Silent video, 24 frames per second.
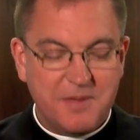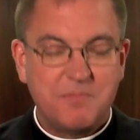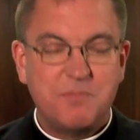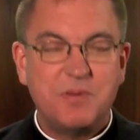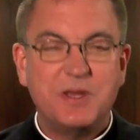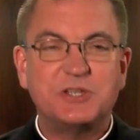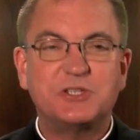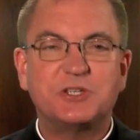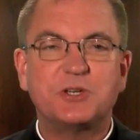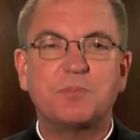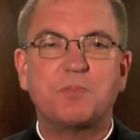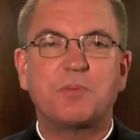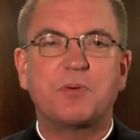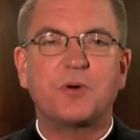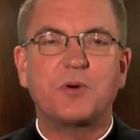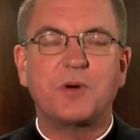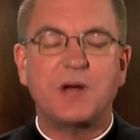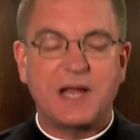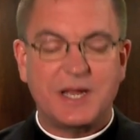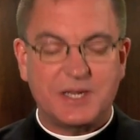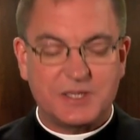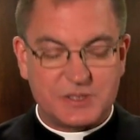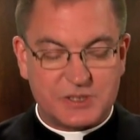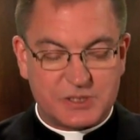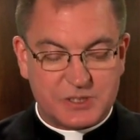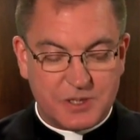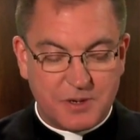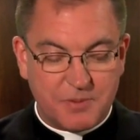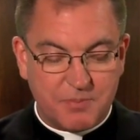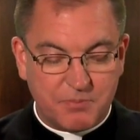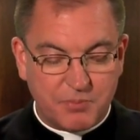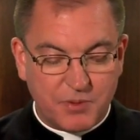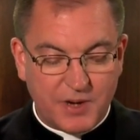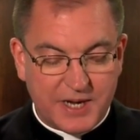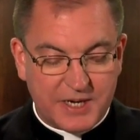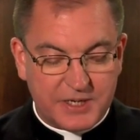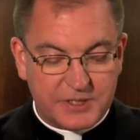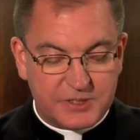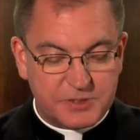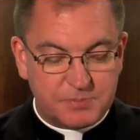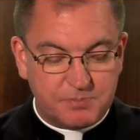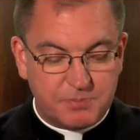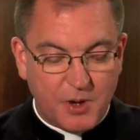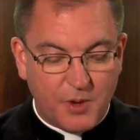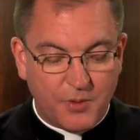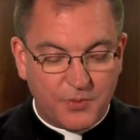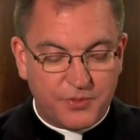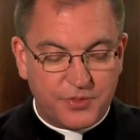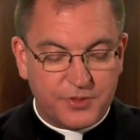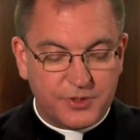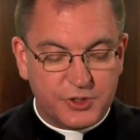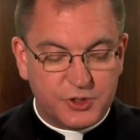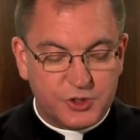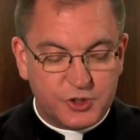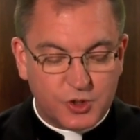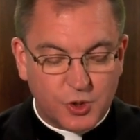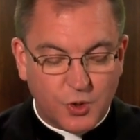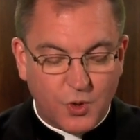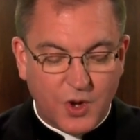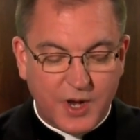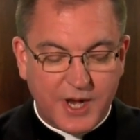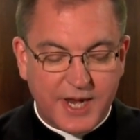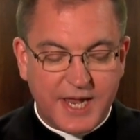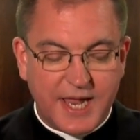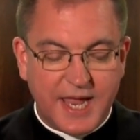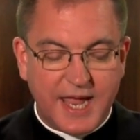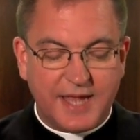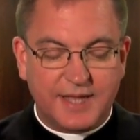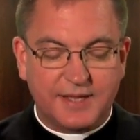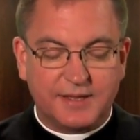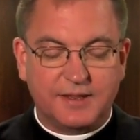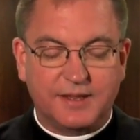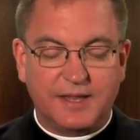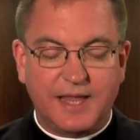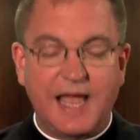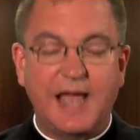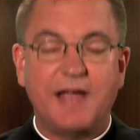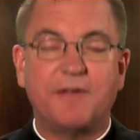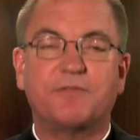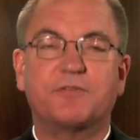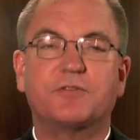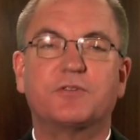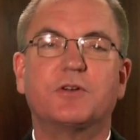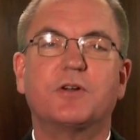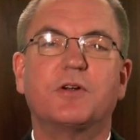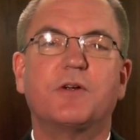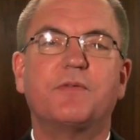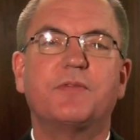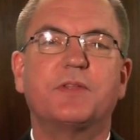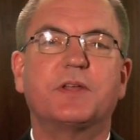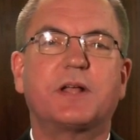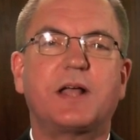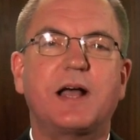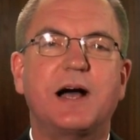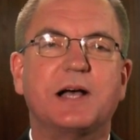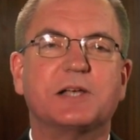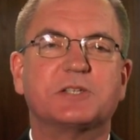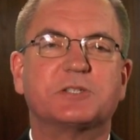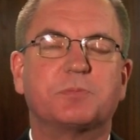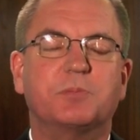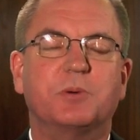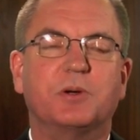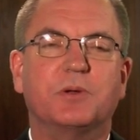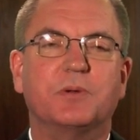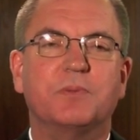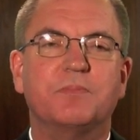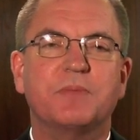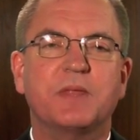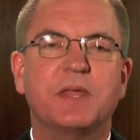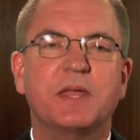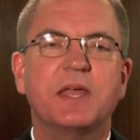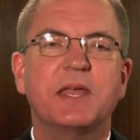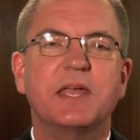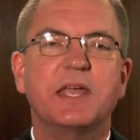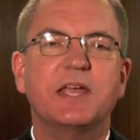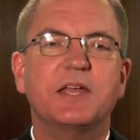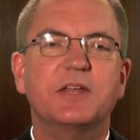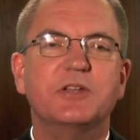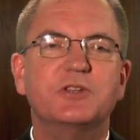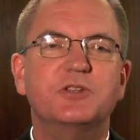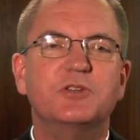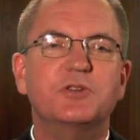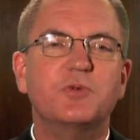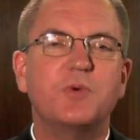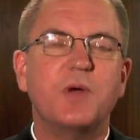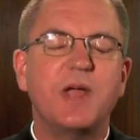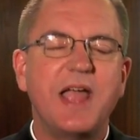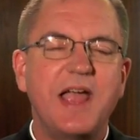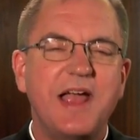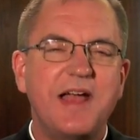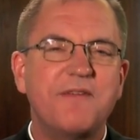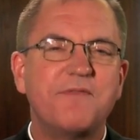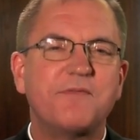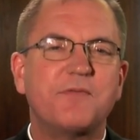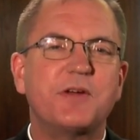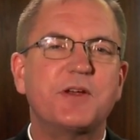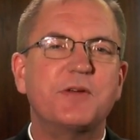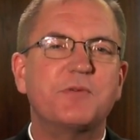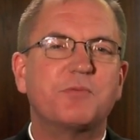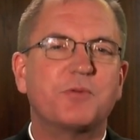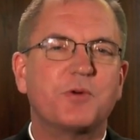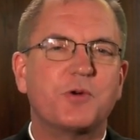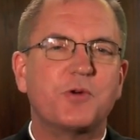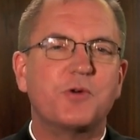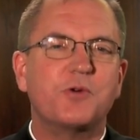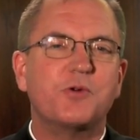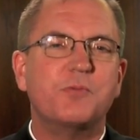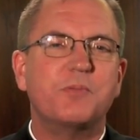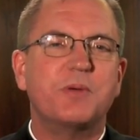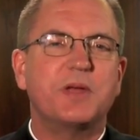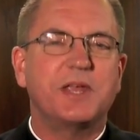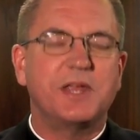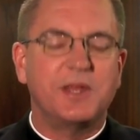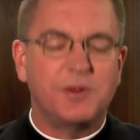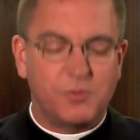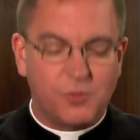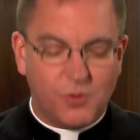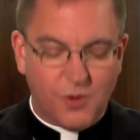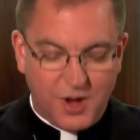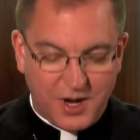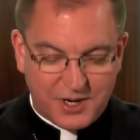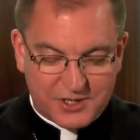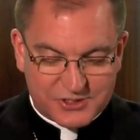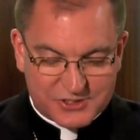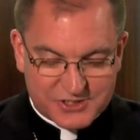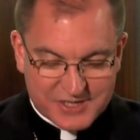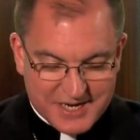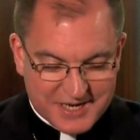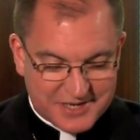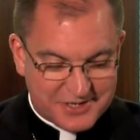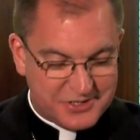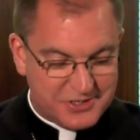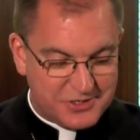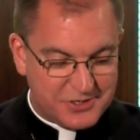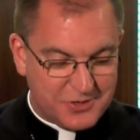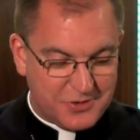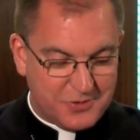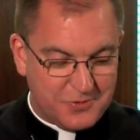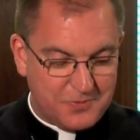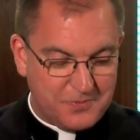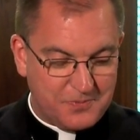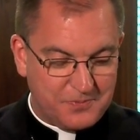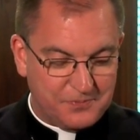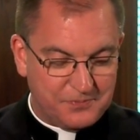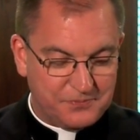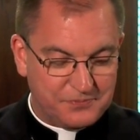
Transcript: Bishop Perez brings both the joy and laughter of the gospel into every room he walks into.